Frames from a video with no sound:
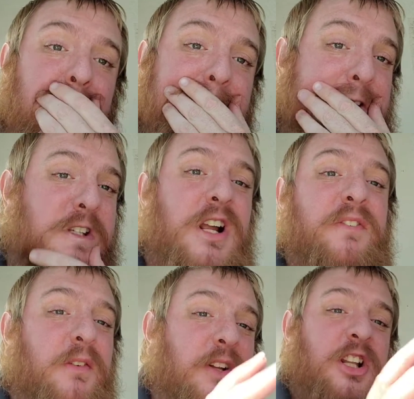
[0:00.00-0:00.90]
I stuffed
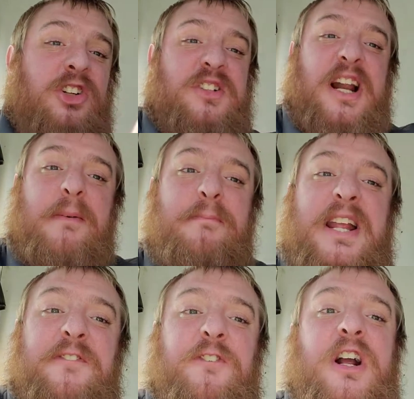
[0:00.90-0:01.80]
them in a little tiny
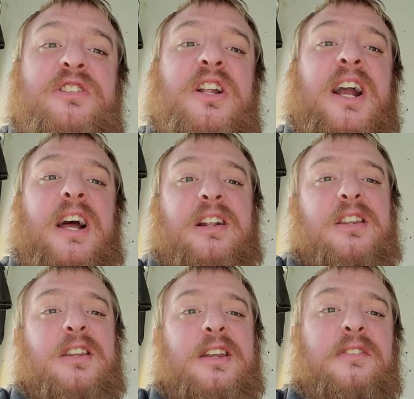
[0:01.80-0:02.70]
mini fridge that I got
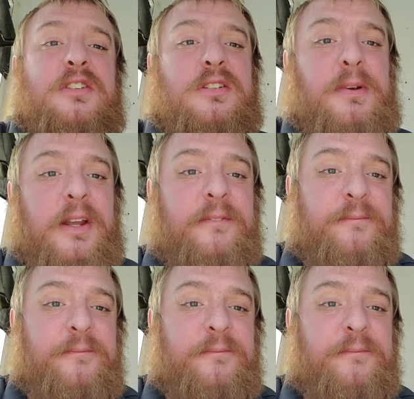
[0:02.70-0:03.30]
given to me.